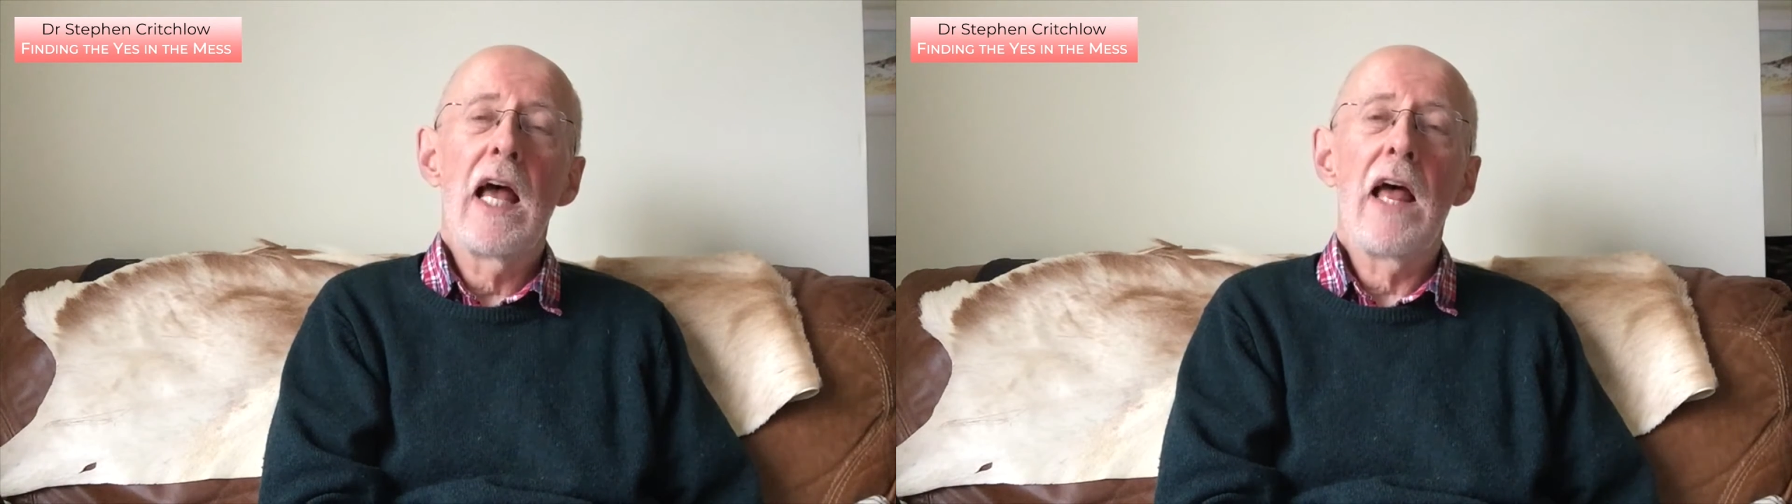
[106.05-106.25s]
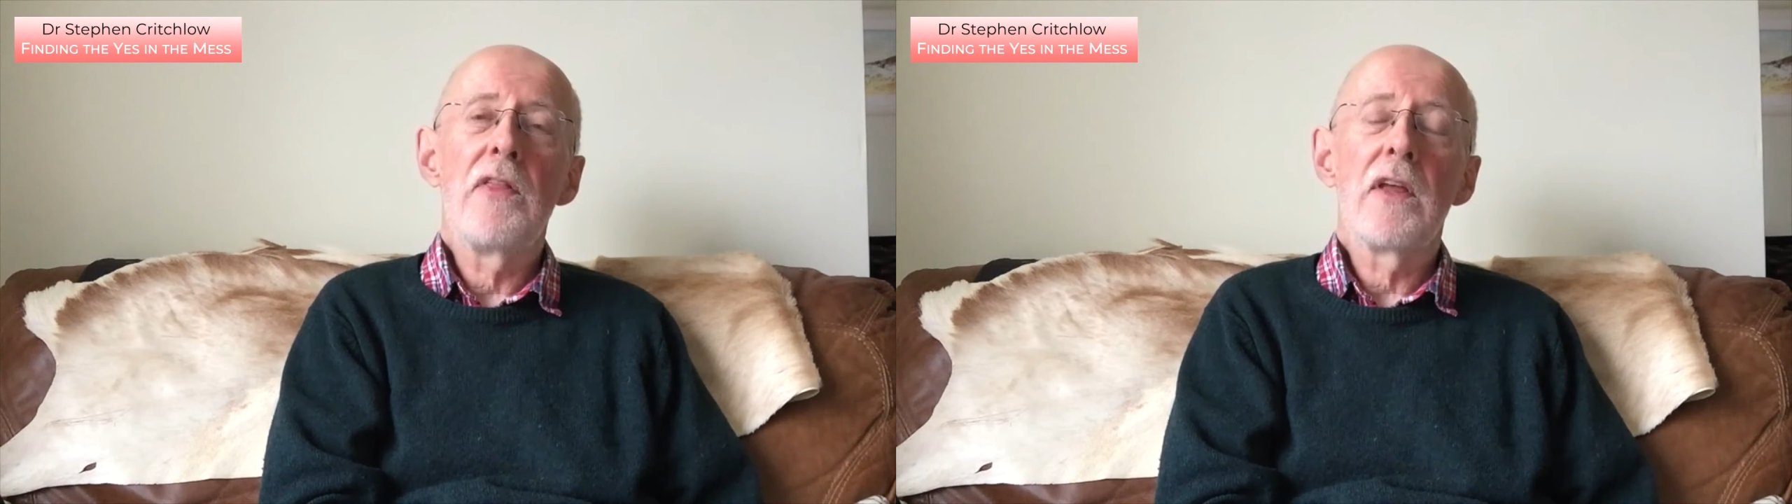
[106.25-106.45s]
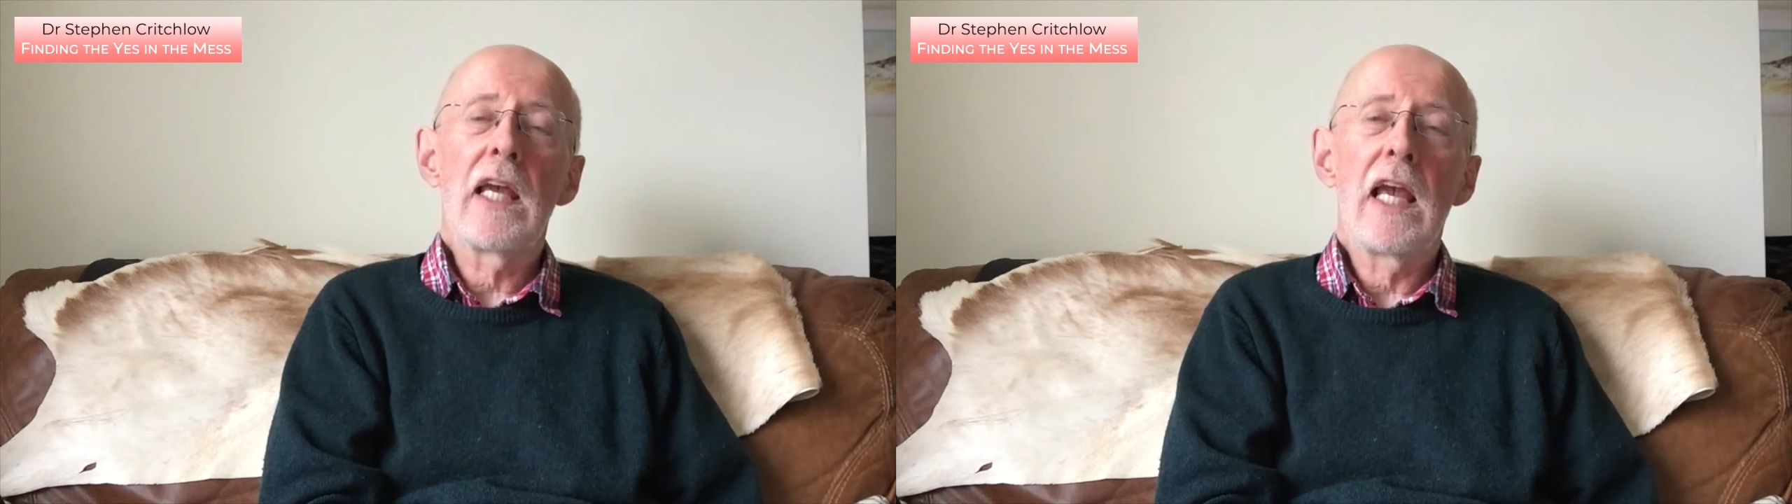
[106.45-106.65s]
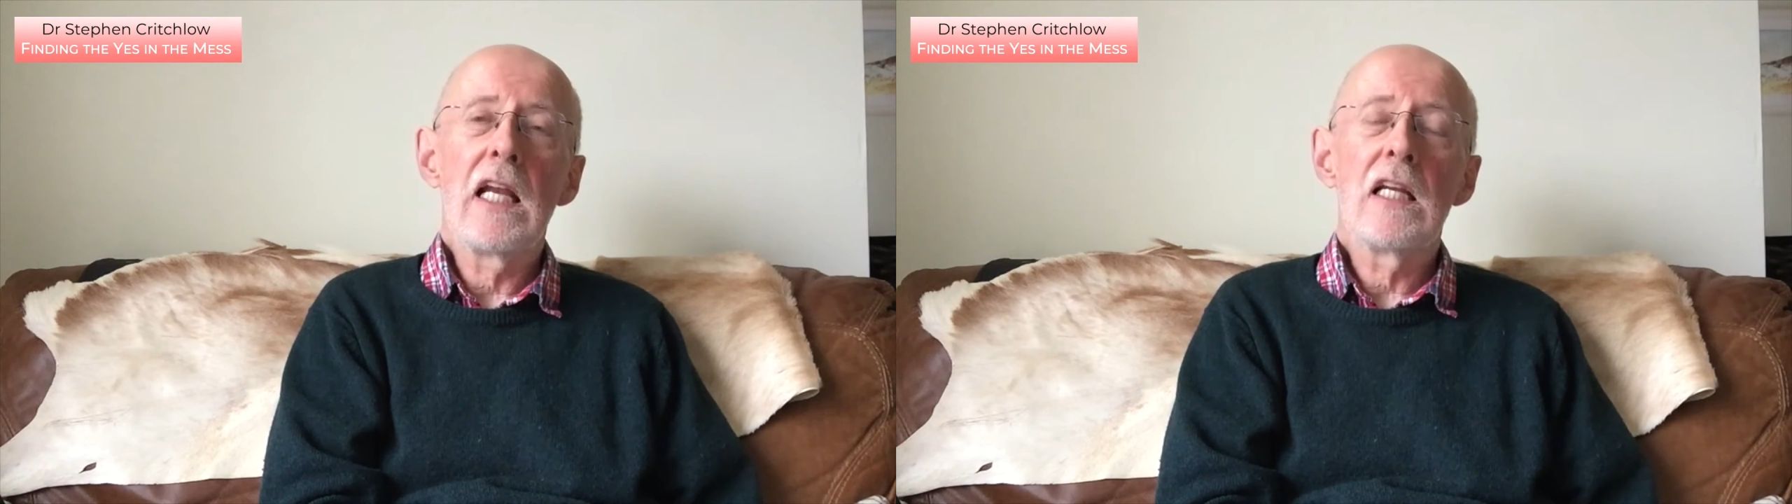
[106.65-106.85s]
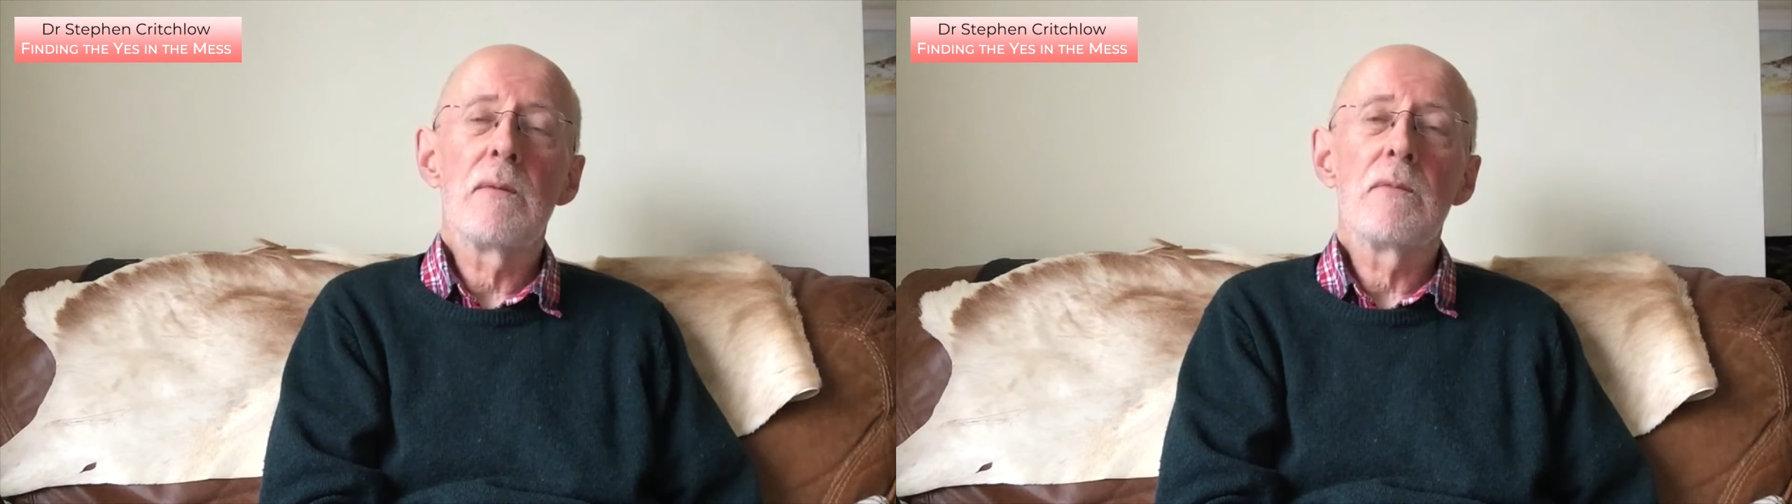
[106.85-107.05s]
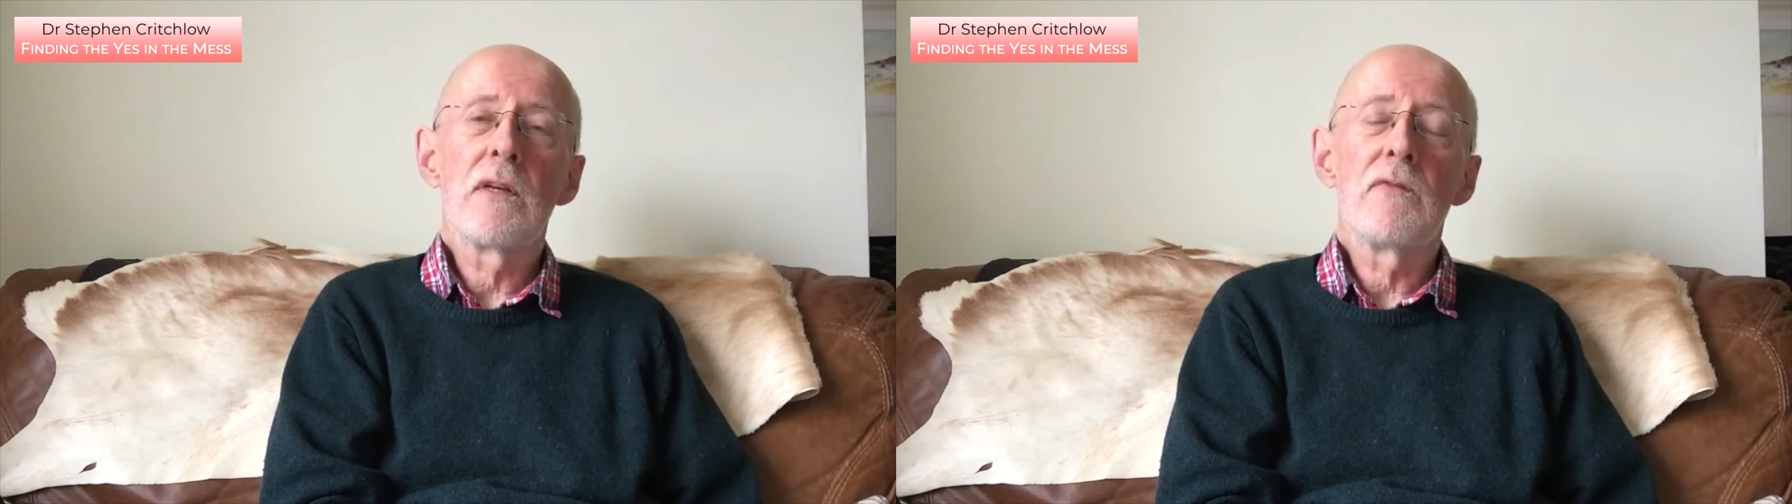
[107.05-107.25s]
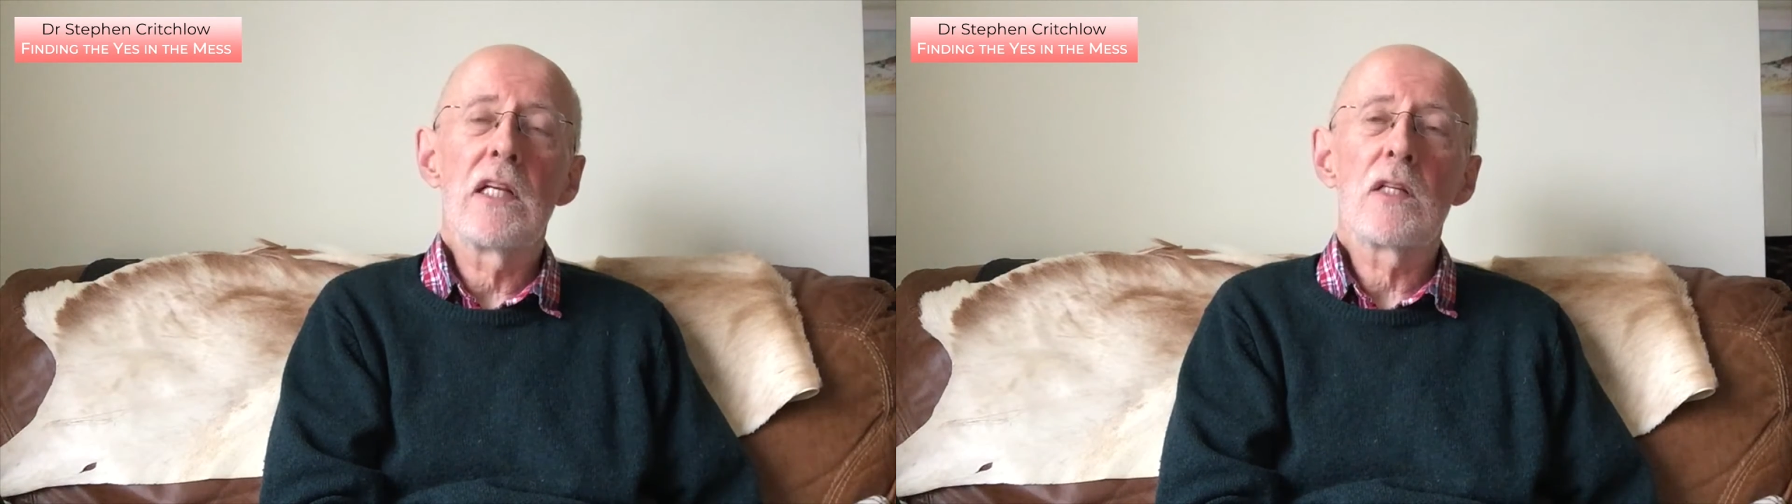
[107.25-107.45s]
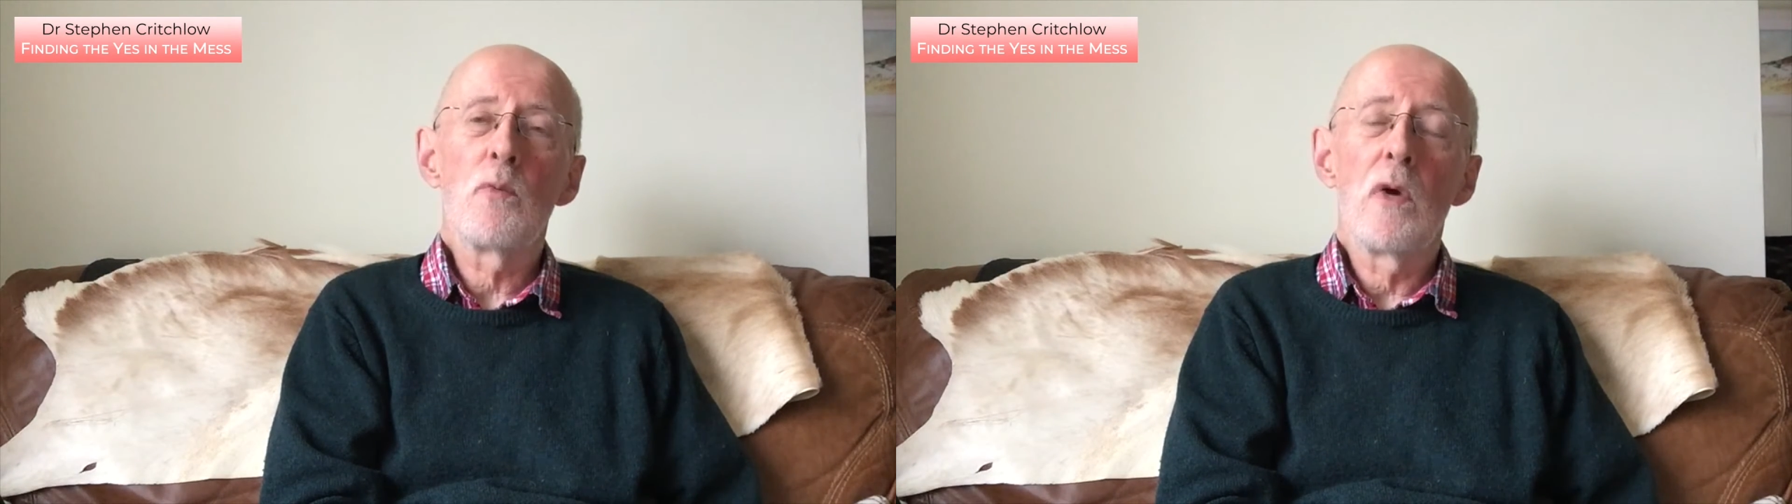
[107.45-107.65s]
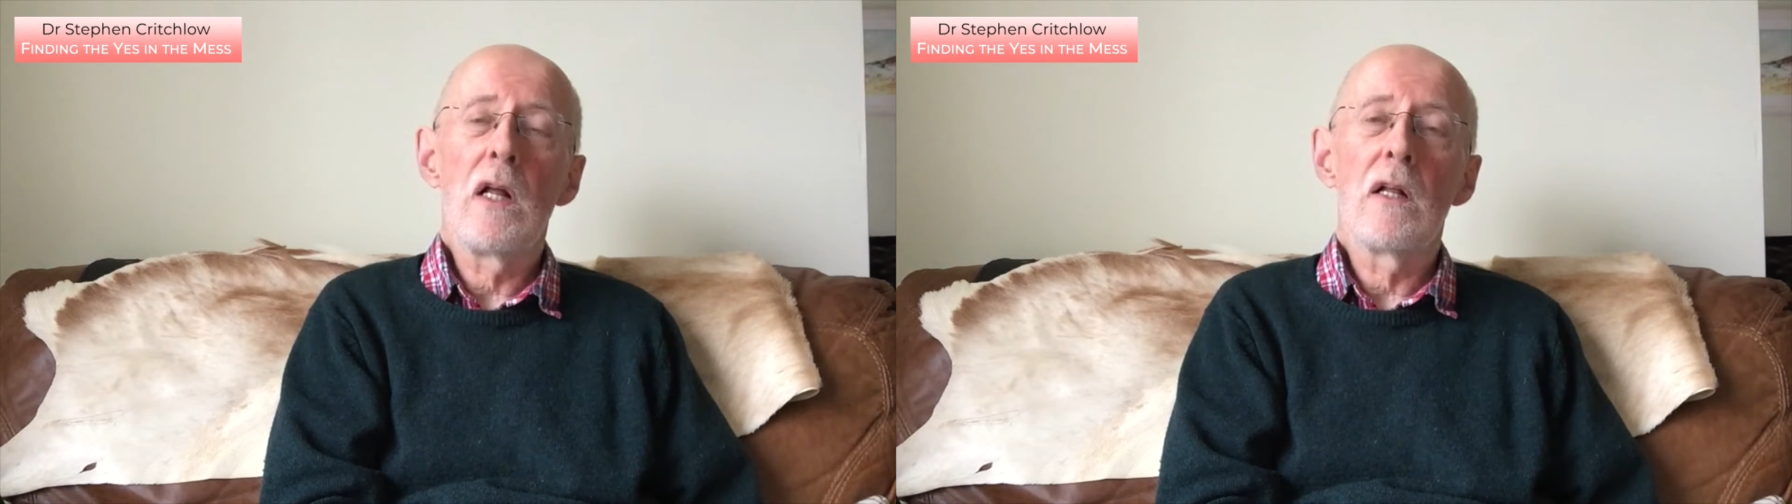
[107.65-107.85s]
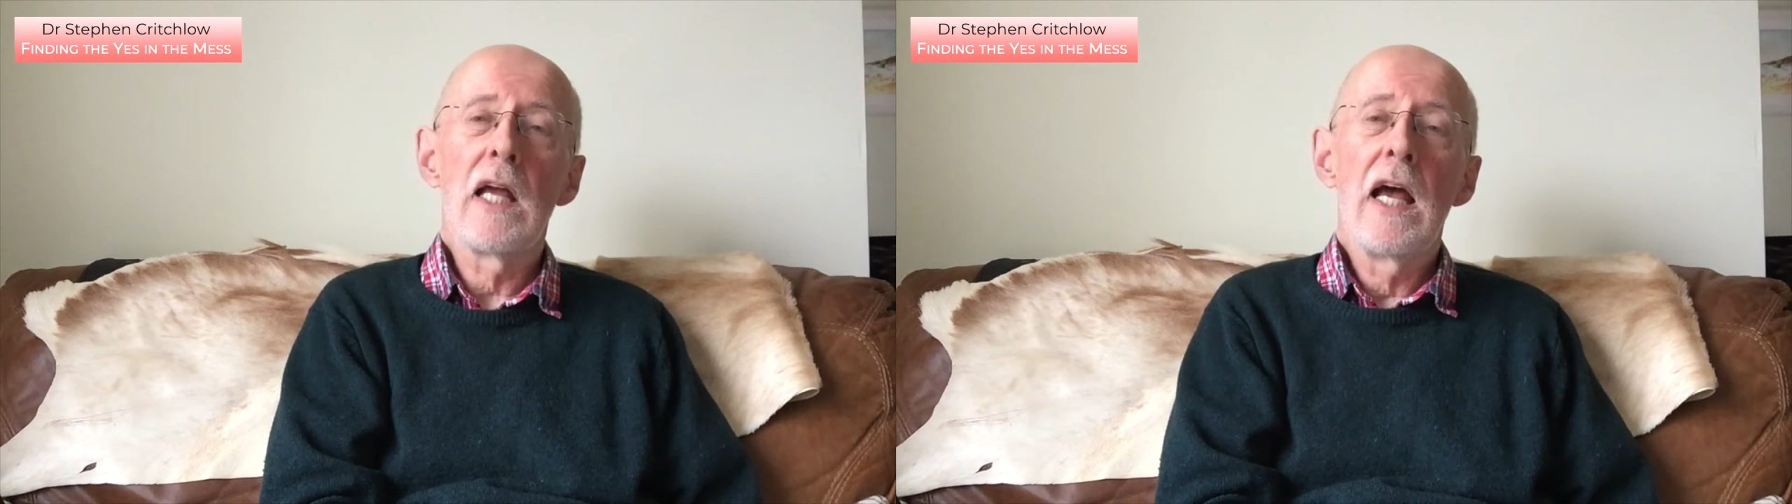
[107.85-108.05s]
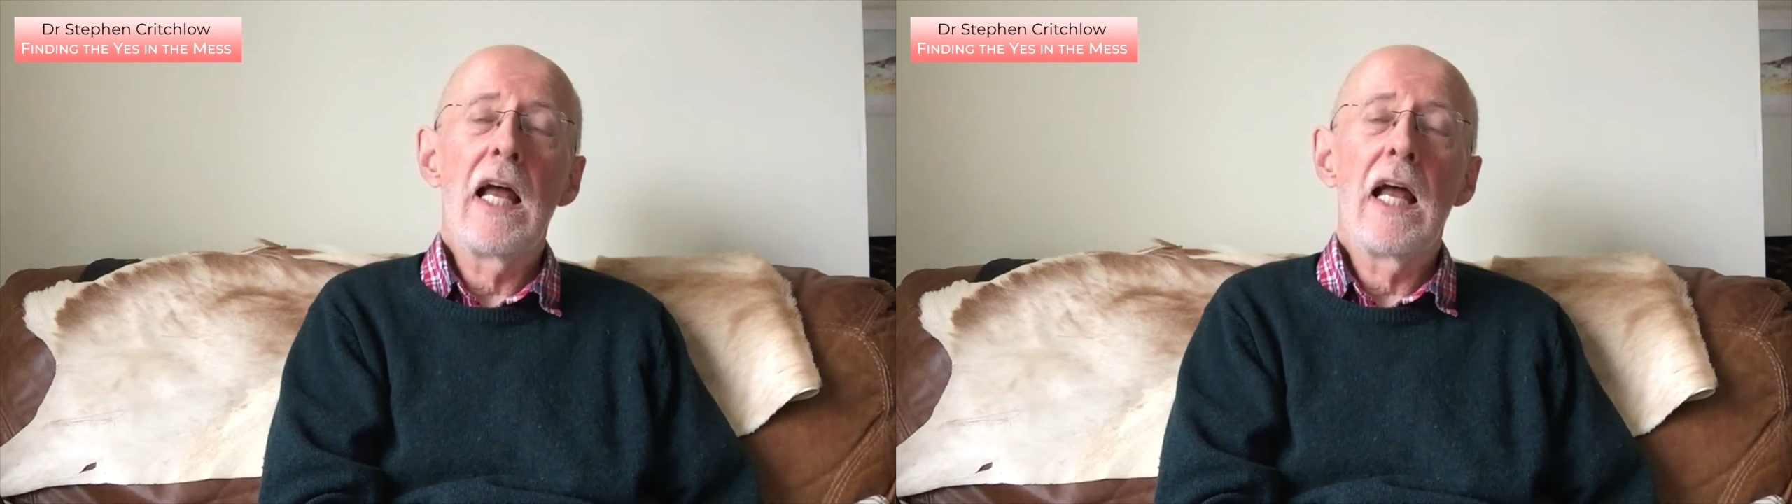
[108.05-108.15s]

and the kingdoms of this world.